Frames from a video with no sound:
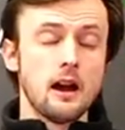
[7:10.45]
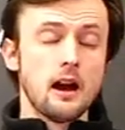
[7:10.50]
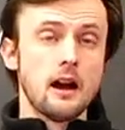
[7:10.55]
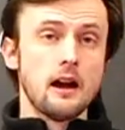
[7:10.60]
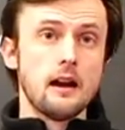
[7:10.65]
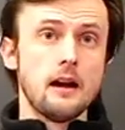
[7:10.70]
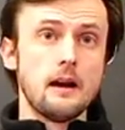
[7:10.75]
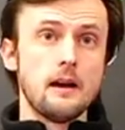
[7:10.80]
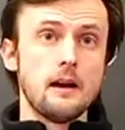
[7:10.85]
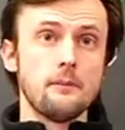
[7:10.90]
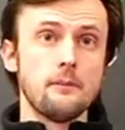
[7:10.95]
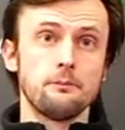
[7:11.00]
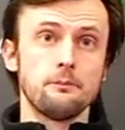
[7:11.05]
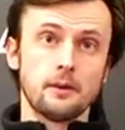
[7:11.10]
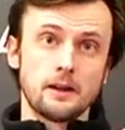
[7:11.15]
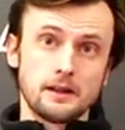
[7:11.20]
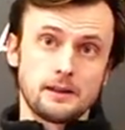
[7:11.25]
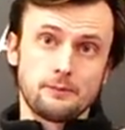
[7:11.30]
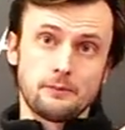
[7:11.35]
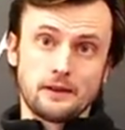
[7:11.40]

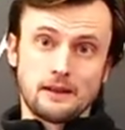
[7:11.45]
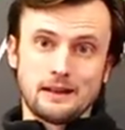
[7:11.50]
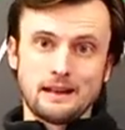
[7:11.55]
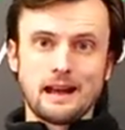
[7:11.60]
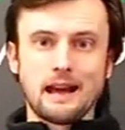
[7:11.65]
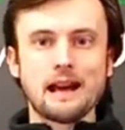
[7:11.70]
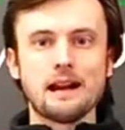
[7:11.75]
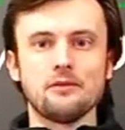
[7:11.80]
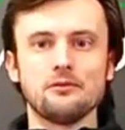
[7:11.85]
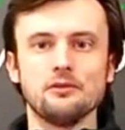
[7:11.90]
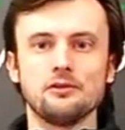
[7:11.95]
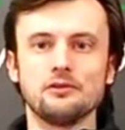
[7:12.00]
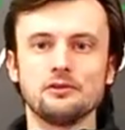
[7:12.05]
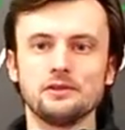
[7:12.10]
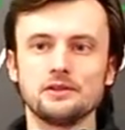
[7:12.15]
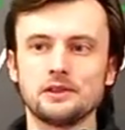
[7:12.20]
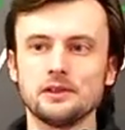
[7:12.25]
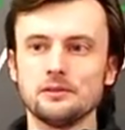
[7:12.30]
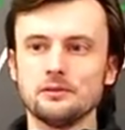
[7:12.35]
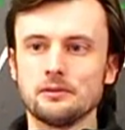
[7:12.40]
By spreading that out, you can
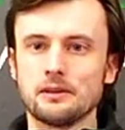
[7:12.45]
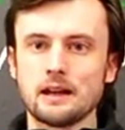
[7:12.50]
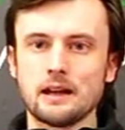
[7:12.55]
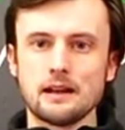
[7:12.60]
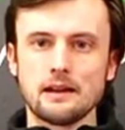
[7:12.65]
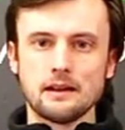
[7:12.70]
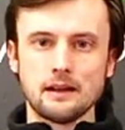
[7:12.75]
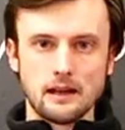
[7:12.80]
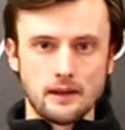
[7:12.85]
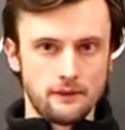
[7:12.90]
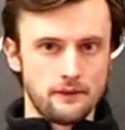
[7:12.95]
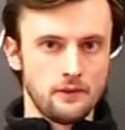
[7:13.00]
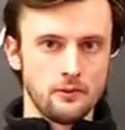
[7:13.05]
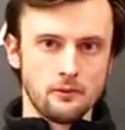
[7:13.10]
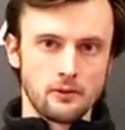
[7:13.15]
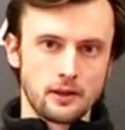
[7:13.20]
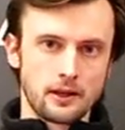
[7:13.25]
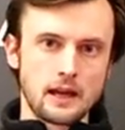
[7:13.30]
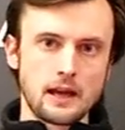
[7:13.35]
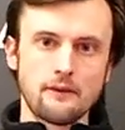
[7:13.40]
still get, if you
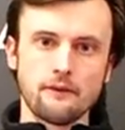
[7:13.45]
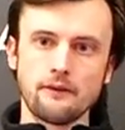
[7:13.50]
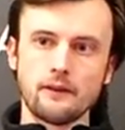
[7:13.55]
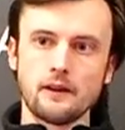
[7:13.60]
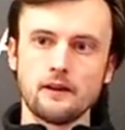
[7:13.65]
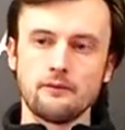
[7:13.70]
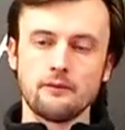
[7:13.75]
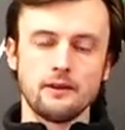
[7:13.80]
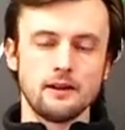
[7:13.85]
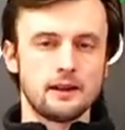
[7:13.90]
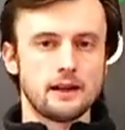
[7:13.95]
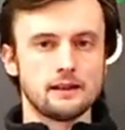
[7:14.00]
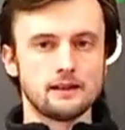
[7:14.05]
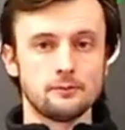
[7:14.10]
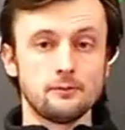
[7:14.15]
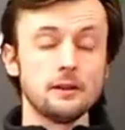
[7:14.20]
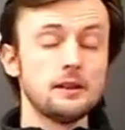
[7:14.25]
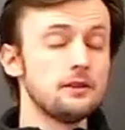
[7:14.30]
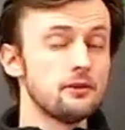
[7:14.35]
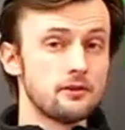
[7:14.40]
want to get in 5 workouts a week,